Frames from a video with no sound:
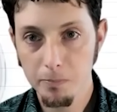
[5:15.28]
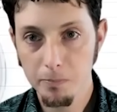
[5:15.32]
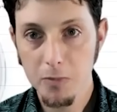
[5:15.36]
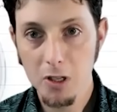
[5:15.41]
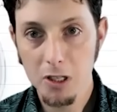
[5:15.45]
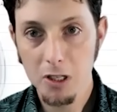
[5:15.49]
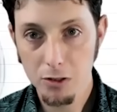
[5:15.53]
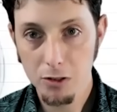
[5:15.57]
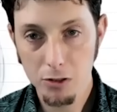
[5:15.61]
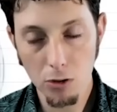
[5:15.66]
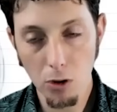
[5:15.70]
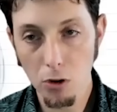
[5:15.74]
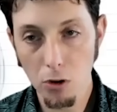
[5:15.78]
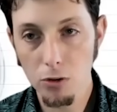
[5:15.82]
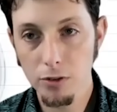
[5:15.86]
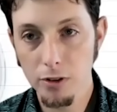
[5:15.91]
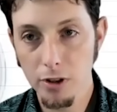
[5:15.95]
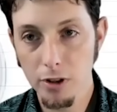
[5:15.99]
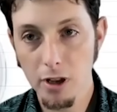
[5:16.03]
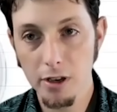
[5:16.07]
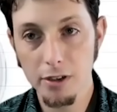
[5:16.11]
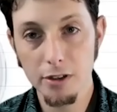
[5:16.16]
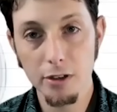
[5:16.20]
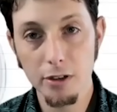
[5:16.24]
sold
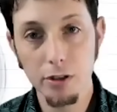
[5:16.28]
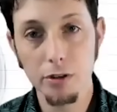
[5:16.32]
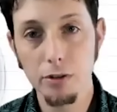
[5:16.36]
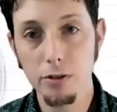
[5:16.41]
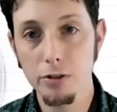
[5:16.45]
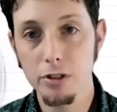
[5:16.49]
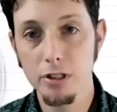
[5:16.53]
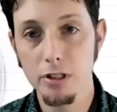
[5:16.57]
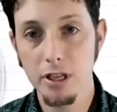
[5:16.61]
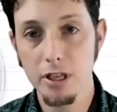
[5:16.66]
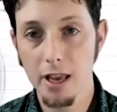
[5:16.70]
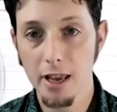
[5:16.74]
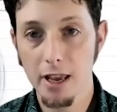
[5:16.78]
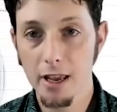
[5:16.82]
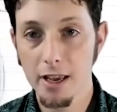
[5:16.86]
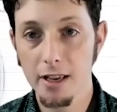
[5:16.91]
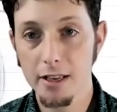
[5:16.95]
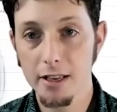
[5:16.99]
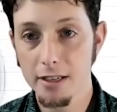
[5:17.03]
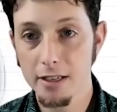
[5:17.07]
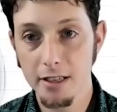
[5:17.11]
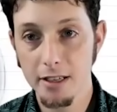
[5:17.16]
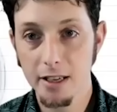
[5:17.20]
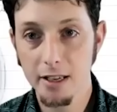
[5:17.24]
the news.
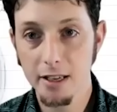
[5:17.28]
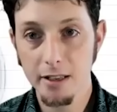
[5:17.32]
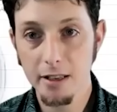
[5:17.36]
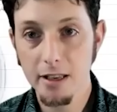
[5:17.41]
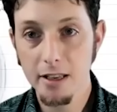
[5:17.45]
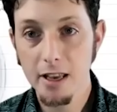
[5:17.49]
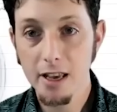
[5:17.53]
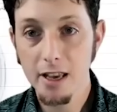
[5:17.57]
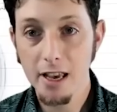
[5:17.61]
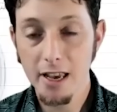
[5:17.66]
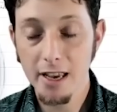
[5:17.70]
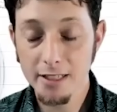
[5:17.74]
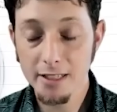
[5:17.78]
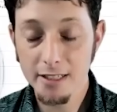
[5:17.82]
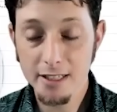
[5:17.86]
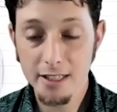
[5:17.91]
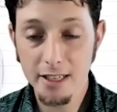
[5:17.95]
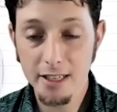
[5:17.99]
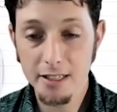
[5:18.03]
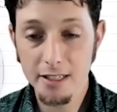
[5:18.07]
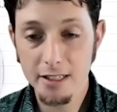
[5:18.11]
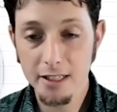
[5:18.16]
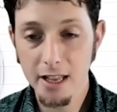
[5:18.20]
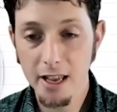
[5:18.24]
And
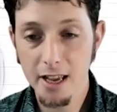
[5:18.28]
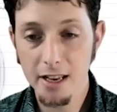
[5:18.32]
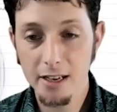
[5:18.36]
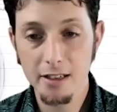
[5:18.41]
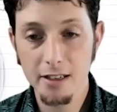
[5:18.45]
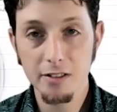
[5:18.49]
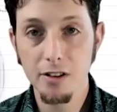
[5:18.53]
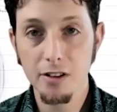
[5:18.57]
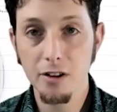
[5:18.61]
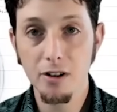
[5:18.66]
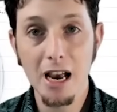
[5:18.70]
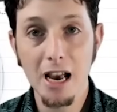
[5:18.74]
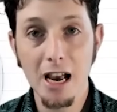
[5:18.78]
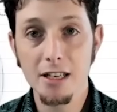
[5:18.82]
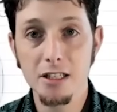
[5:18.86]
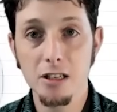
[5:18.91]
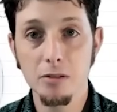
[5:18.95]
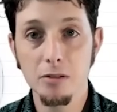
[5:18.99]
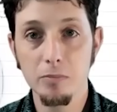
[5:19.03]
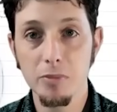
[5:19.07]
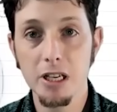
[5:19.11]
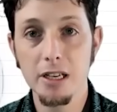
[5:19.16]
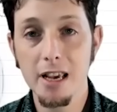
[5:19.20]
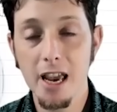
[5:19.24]
since then, there
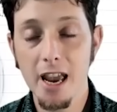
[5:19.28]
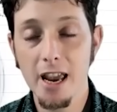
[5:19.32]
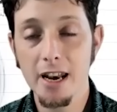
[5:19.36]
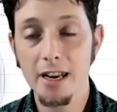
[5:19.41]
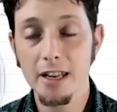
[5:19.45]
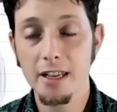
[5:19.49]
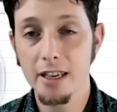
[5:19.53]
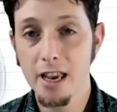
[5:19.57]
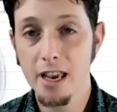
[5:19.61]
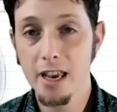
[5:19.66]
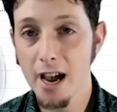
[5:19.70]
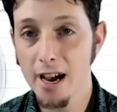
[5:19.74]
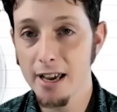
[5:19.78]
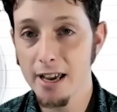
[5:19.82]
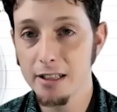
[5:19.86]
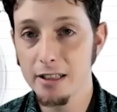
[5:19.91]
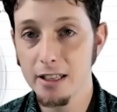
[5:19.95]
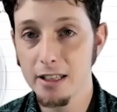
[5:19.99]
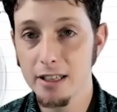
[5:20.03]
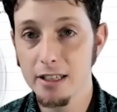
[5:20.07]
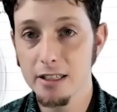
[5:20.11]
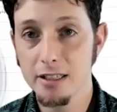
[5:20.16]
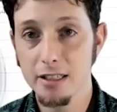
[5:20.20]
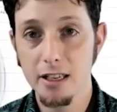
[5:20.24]
hasn't been any
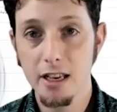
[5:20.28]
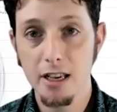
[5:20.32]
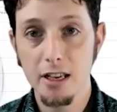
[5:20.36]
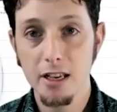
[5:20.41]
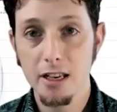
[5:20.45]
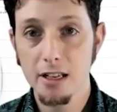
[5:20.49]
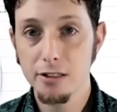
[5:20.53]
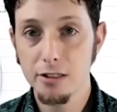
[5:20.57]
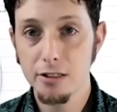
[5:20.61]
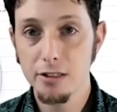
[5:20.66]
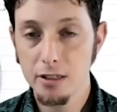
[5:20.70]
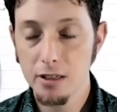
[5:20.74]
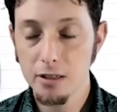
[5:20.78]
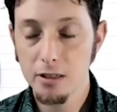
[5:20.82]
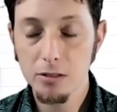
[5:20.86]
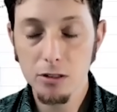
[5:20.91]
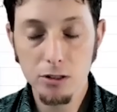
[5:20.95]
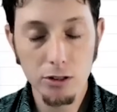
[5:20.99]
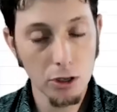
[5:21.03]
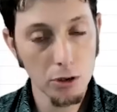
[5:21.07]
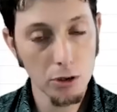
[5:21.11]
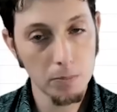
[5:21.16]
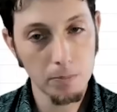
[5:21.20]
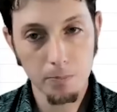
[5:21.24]
catalyst
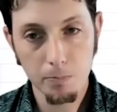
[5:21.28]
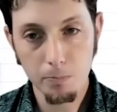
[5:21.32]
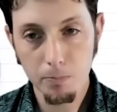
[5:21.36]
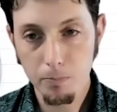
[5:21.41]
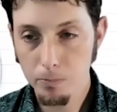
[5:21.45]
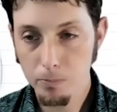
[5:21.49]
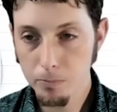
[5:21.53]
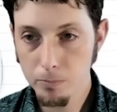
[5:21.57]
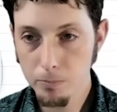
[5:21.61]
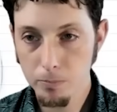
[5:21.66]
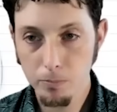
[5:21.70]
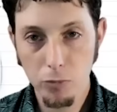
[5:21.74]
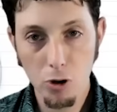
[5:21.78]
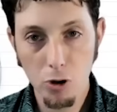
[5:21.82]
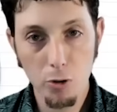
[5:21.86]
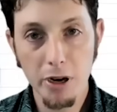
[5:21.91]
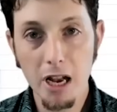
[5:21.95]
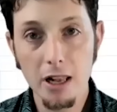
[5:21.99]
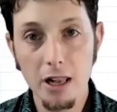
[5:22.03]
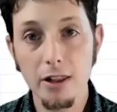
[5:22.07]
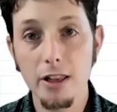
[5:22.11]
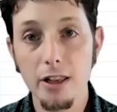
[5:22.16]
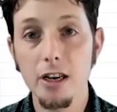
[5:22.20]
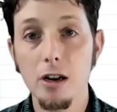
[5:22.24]
to
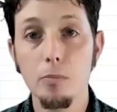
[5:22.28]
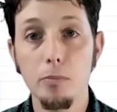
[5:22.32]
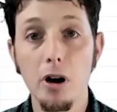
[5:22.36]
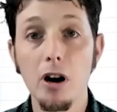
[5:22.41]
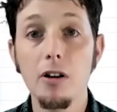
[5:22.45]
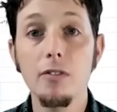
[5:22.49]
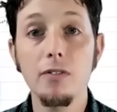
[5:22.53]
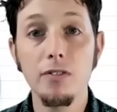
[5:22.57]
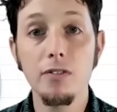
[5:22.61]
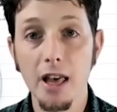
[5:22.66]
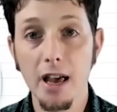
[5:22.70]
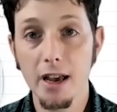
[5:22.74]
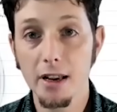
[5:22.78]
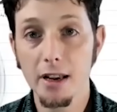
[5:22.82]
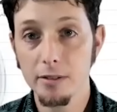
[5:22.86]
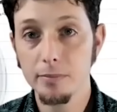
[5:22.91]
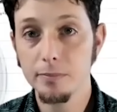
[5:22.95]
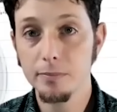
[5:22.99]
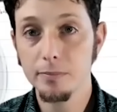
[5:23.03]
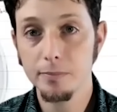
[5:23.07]
propel it above that.